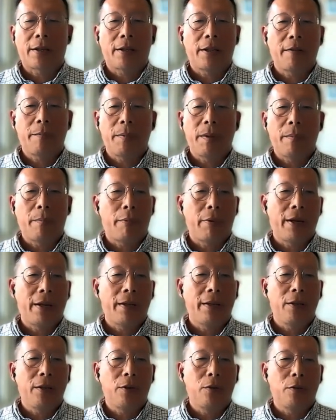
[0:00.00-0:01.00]
executive be
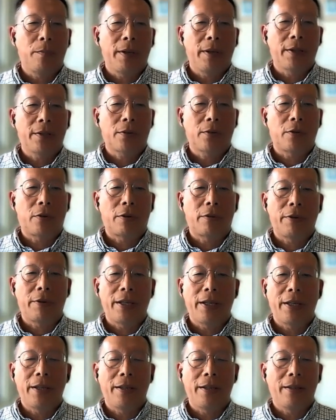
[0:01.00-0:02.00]
branded into my
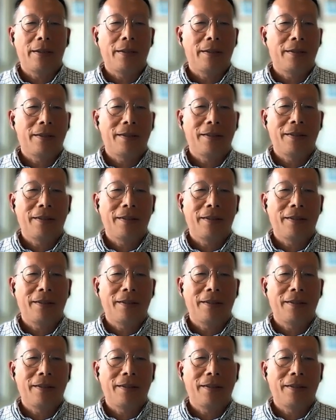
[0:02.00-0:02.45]
story?